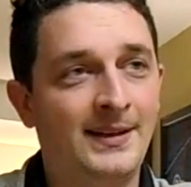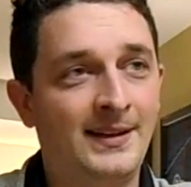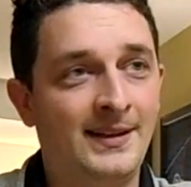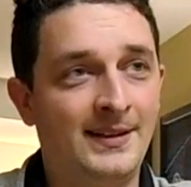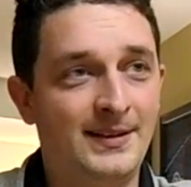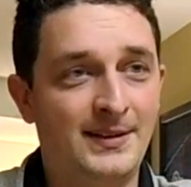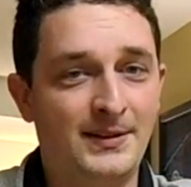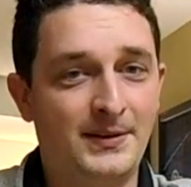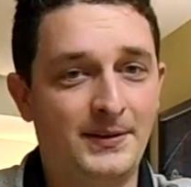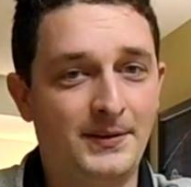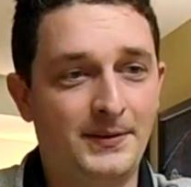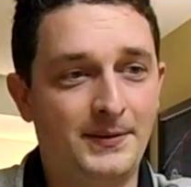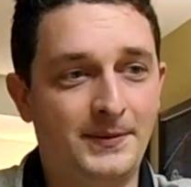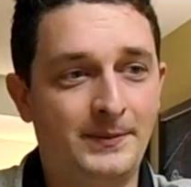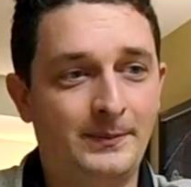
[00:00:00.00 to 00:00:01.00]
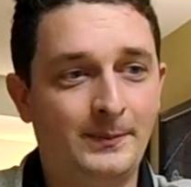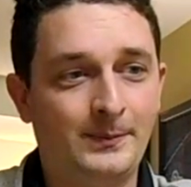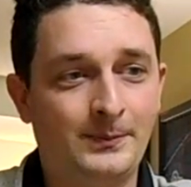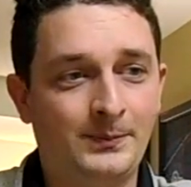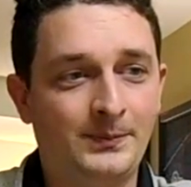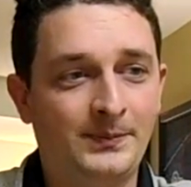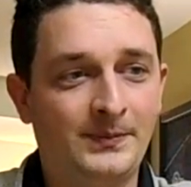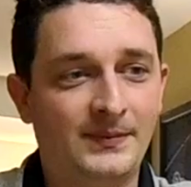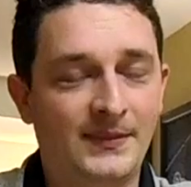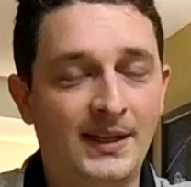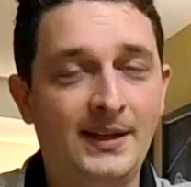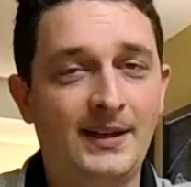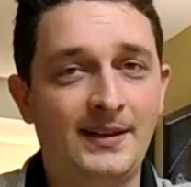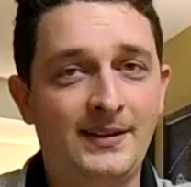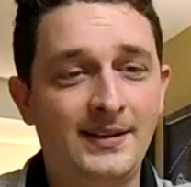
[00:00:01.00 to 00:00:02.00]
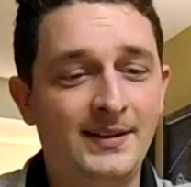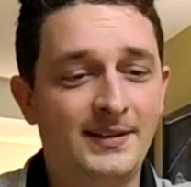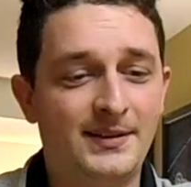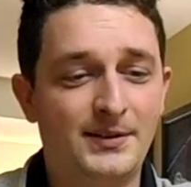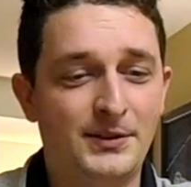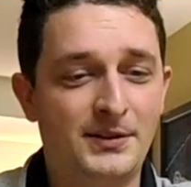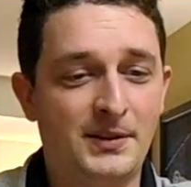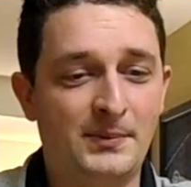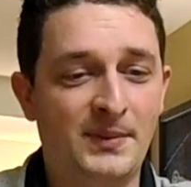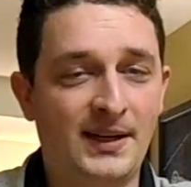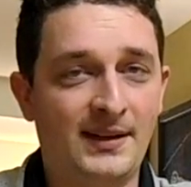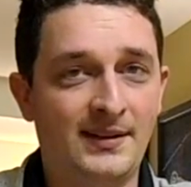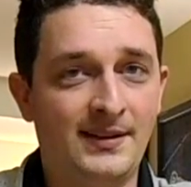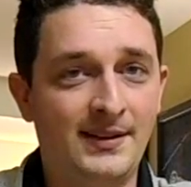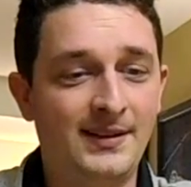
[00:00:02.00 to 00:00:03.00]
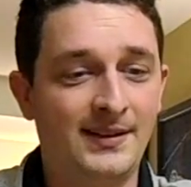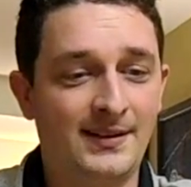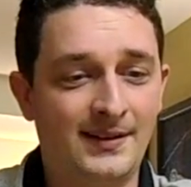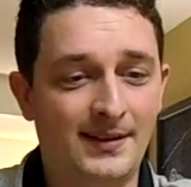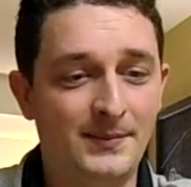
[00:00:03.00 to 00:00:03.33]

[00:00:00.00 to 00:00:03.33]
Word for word: And so, yeah, I think it's just a bad thing.